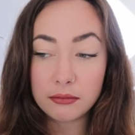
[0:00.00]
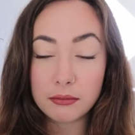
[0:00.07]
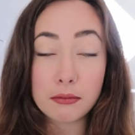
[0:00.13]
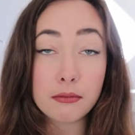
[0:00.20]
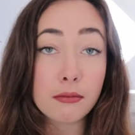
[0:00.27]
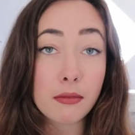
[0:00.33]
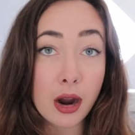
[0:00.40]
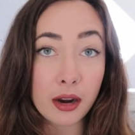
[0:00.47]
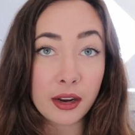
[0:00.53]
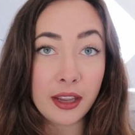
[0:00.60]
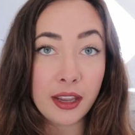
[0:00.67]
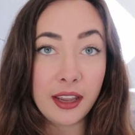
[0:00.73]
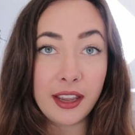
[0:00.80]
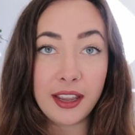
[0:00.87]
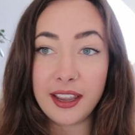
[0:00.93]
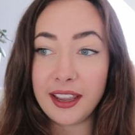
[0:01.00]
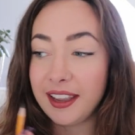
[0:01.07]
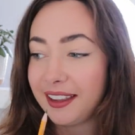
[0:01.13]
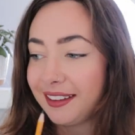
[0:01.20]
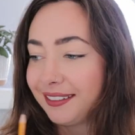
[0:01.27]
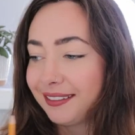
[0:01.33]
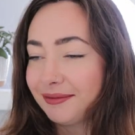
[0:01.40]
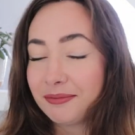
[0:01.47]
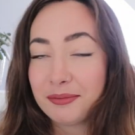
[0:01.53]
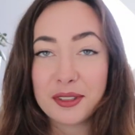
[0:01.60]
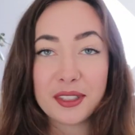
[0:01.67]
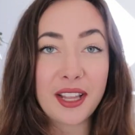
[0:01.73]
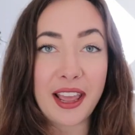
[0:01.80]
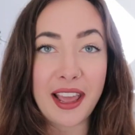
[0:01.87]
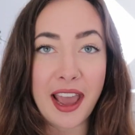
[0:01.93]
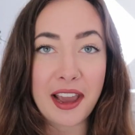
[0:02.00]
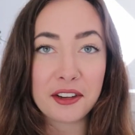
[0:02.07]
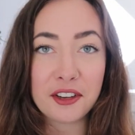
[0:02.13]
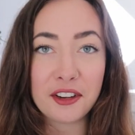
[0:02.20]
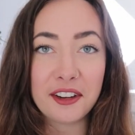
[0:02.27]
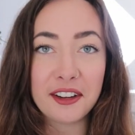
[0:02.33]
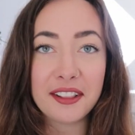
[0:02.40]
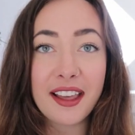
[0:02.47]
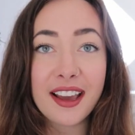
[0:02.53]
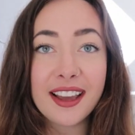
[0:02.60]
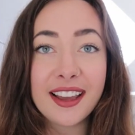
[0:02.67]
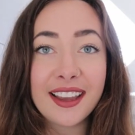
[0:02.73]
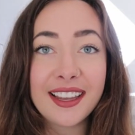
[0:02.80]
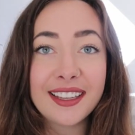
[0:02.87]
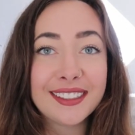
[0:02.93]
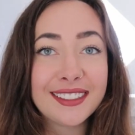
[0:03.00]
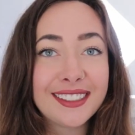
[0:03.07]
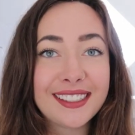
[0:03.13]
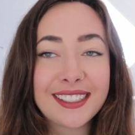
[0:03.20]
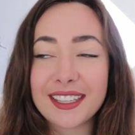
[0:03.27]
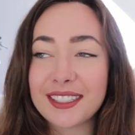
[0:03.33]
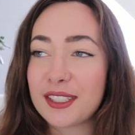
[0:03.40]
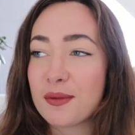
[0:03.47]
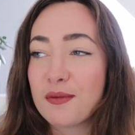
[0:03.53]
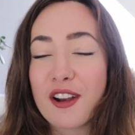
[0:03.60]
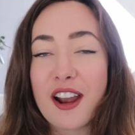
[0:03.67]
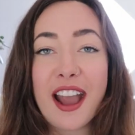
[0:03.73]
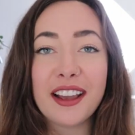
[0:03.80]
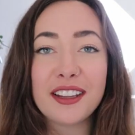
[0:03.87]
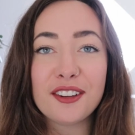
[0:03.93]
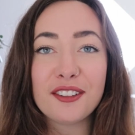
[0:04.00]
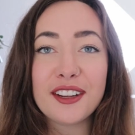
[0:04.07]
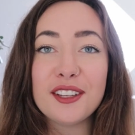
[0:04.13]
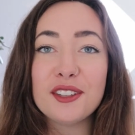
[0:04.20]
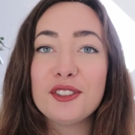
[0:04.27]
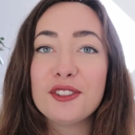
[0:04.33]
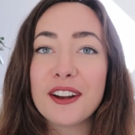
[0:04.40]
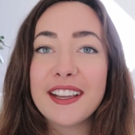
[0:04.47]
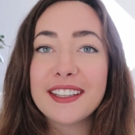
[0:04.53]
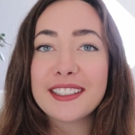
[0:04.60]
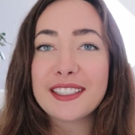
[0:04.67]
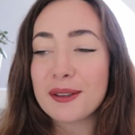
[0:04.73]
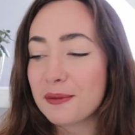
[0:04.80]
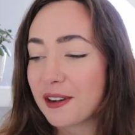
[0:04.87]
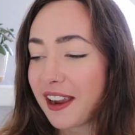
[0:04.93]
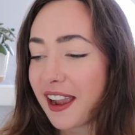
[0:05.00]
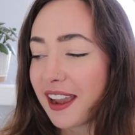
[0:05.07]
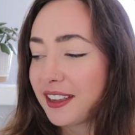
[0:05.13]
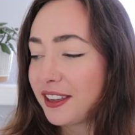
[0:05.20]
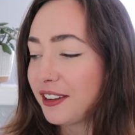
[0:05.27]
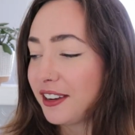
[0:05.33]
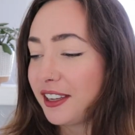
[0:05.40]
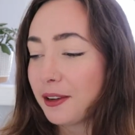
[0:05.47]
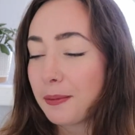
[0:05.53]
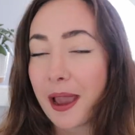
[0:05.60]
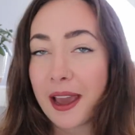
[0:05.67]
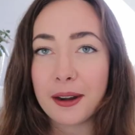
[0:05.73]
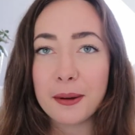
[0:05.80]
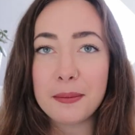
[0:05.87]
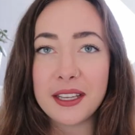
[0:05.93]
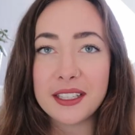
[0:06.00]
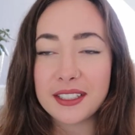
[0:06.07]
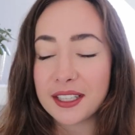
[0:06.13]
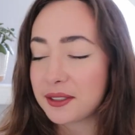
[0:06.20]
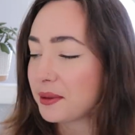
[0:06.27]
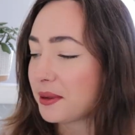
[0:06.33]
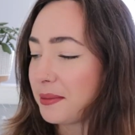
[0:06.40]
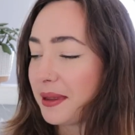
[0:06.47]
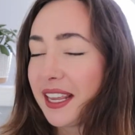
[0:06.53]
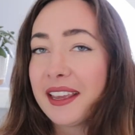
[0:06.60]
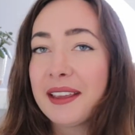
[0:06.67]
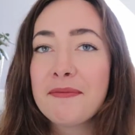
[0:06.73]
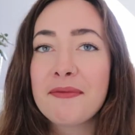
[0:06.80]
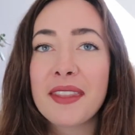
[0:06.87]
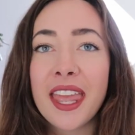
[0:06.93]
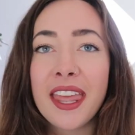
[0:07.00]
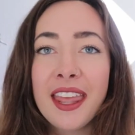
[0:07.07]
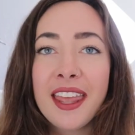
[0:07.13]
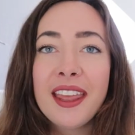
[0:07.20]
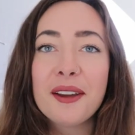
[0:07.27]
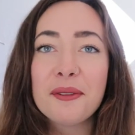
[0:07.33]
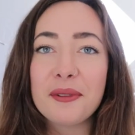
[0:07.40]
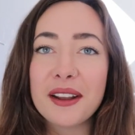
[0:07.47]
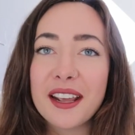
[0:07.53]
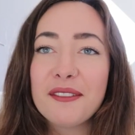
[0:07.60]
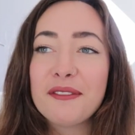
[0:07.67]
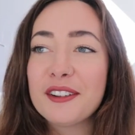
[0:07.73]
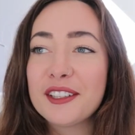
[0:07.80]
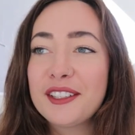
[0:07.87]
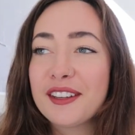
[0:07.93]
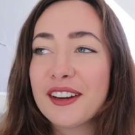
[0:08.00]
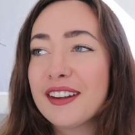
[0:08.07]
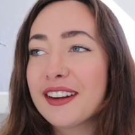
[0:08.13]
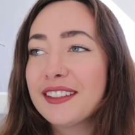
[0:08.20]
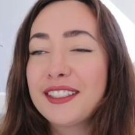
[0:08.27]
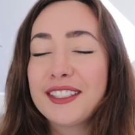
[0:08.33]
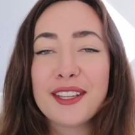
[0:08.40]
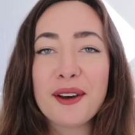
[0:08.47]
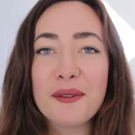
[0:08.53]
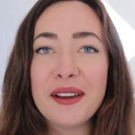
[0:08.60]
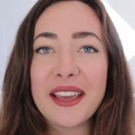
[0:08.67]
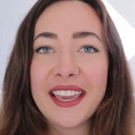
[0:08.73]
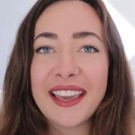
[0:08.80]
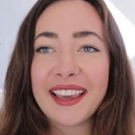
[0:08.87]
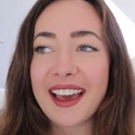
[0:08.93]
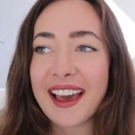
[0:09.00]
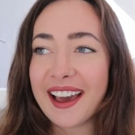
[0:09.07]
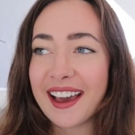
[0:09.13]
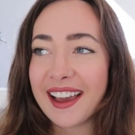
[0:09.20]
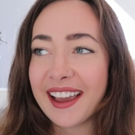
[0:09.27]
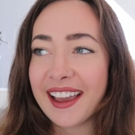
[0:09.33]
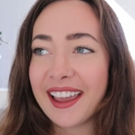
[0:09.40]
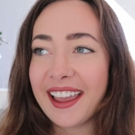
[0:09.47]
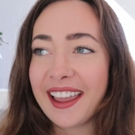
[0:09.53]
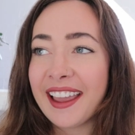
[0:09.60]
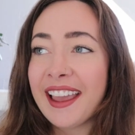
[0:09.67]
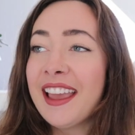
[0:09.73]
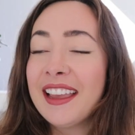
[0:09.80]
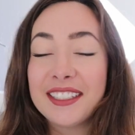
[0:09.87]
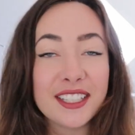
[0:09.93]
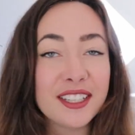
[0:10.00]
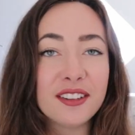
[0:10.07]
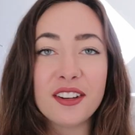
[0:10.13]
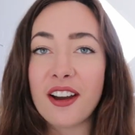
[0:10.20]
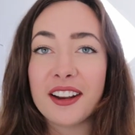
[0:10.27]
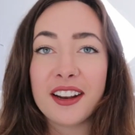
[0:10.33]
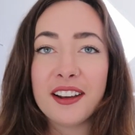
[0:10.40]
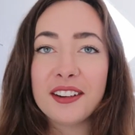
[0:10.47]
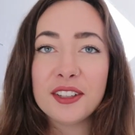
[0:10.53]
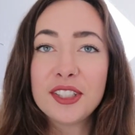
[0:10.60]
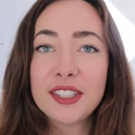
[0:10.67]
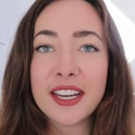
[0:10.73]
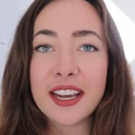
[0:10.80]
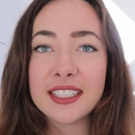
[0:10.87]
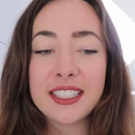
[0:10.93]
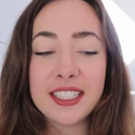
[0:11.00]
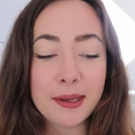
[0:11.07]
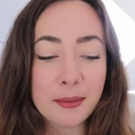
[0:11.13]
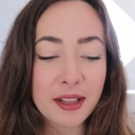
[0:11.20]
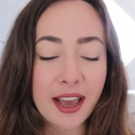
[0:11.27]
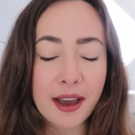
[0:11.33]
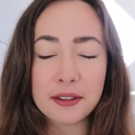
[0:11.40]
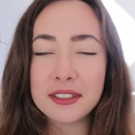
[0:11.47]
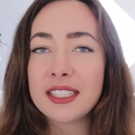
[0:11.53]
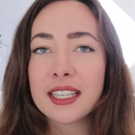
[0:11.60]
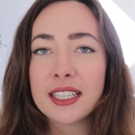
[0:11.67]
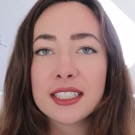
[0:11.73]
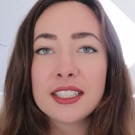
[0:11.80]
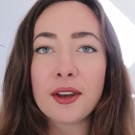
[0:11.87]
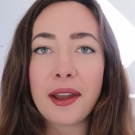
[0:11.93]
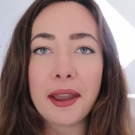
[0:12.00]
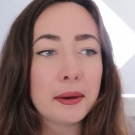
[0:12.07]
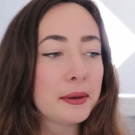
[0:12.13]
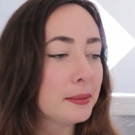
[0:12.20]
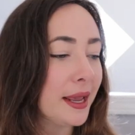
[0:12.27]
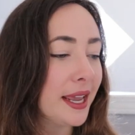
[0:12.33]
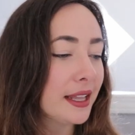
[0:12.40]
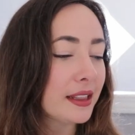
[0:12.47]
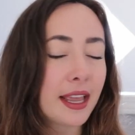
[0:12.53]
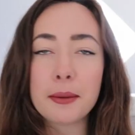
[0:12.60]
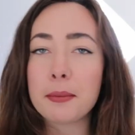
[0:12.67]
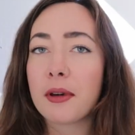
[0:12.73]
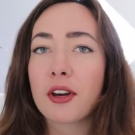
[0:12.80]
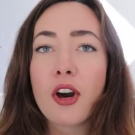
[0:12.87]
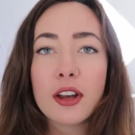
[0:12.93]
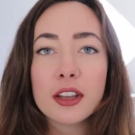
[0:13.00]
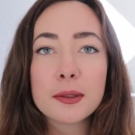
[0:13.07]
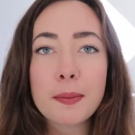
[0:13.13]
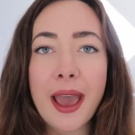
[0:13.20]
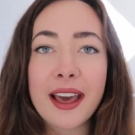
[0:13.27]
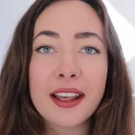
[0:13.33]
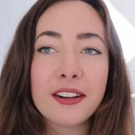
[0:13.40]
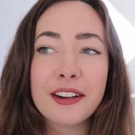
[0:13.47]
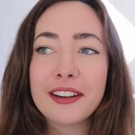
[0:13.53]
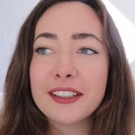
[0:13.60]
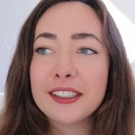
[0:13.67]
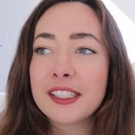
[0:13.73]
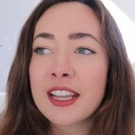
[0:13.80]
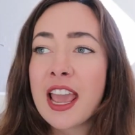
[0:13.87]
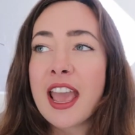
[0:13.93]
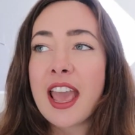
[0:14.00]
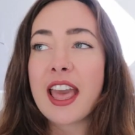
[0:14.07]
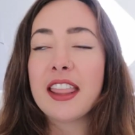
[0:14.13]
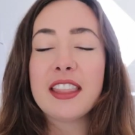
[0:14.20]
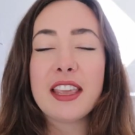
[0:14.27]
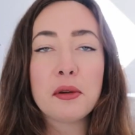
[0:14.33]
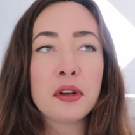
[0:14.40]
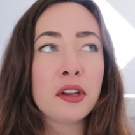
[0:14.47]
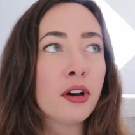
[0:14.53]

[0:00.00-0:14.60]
marking, accurate lines, because the more accurate you trace, the more accurate your pattern pieces will be. When I first started sewing, I did not understand seam allowances, so I would make like McCall's patterns and they would